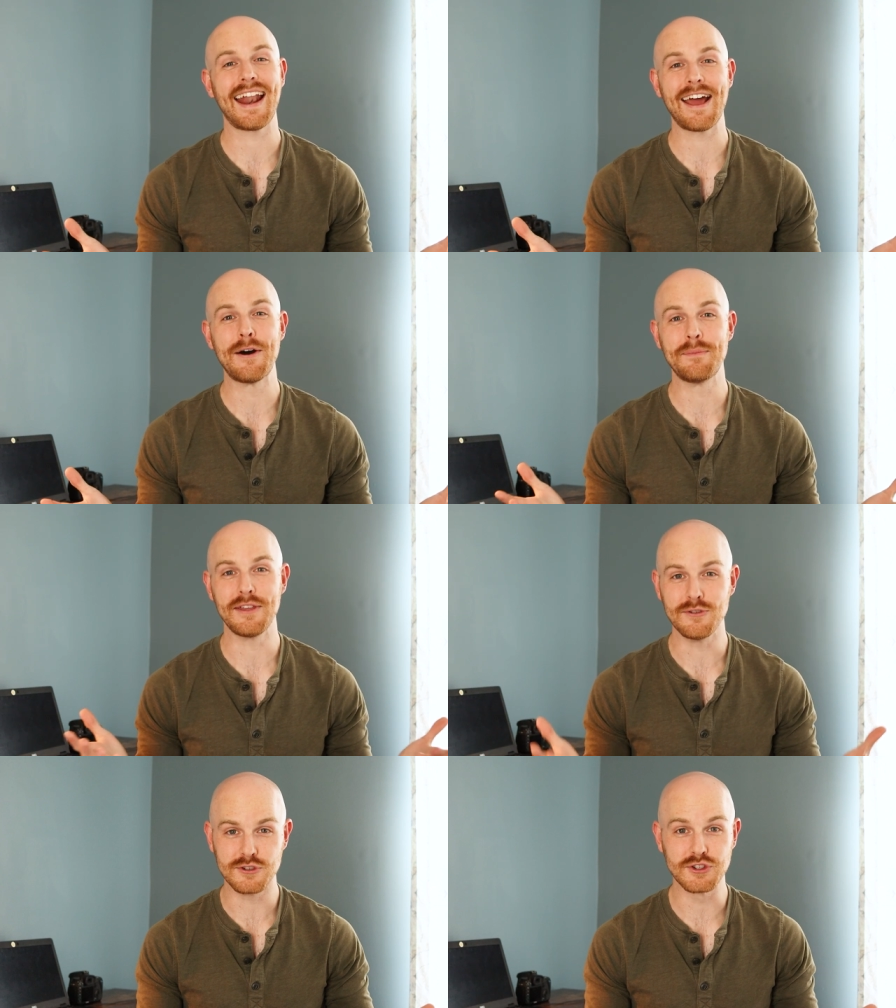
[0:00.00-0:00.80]
and I hope
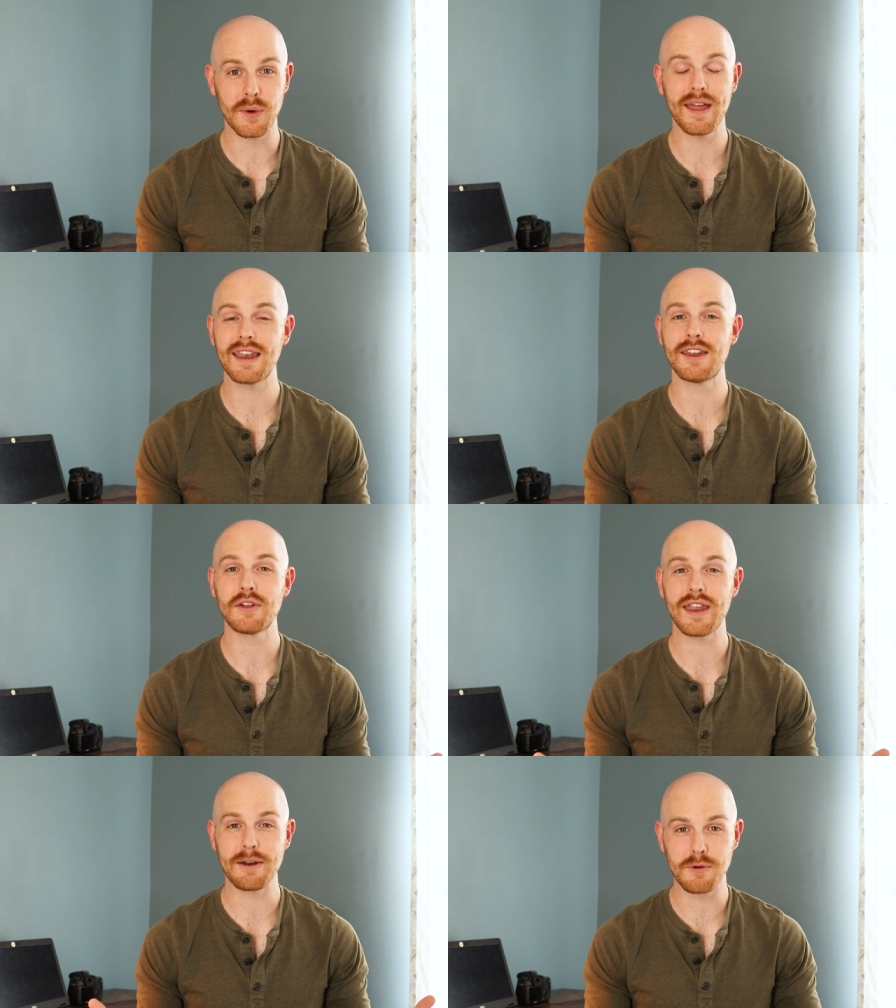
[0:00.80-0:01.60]
that you enjoy it and
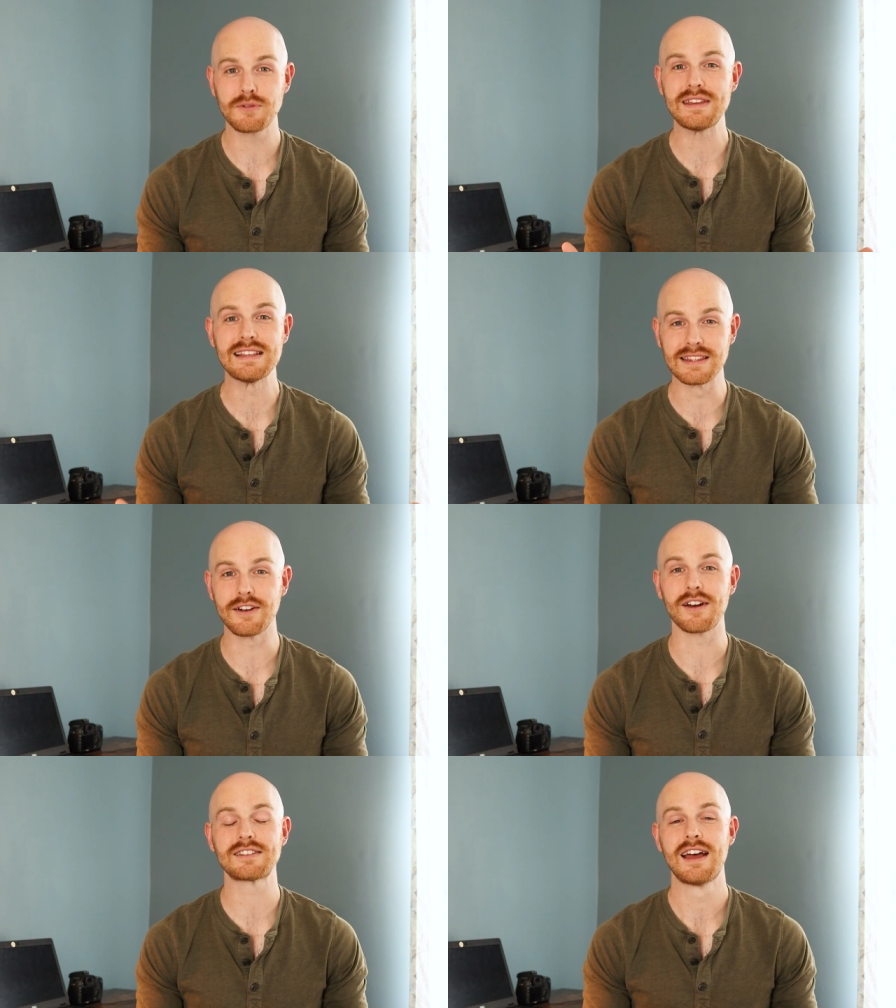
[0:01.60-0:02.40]
know that I wrote these
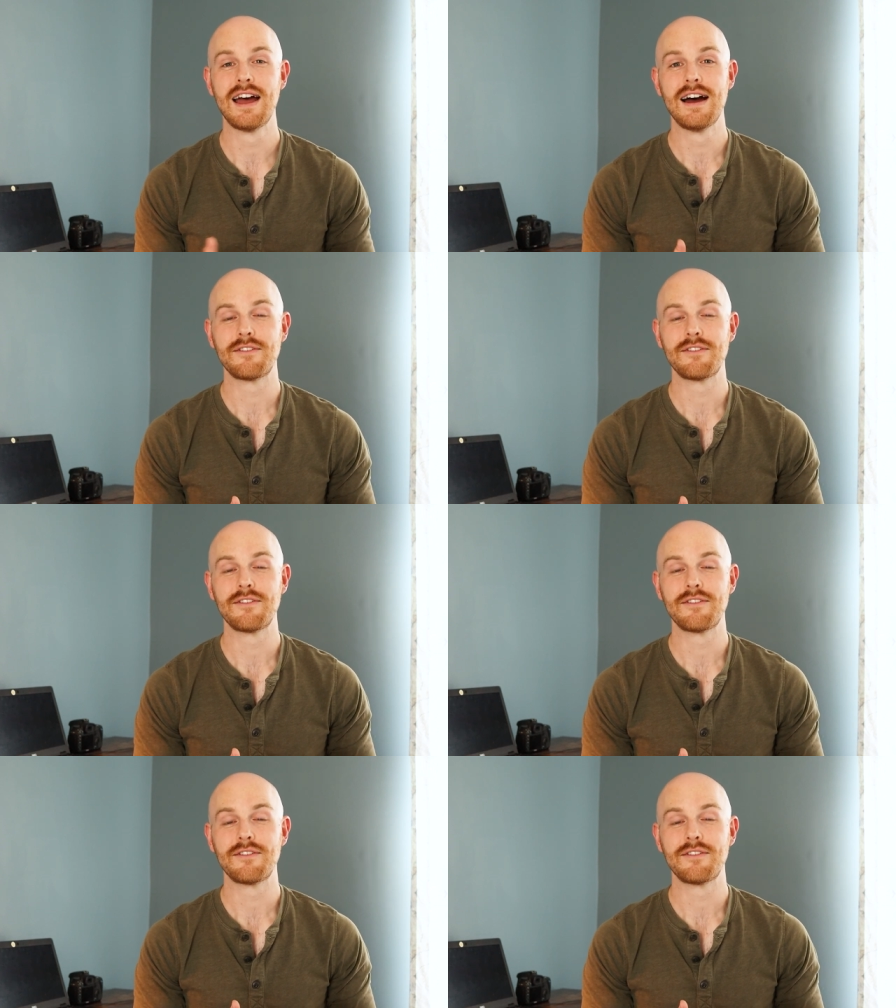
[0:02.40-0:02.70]
lyrics